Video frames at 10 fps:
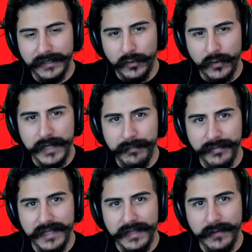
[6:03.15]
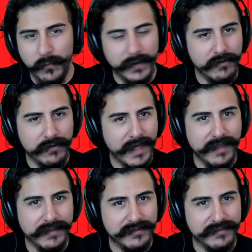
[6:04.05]
creepy,
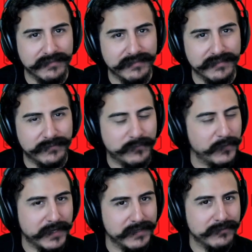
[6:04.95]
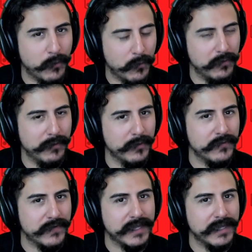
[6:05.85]
weird-ass fucking horror
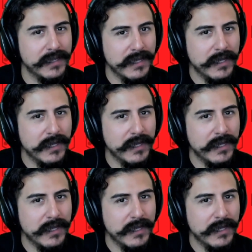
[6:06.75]
movie,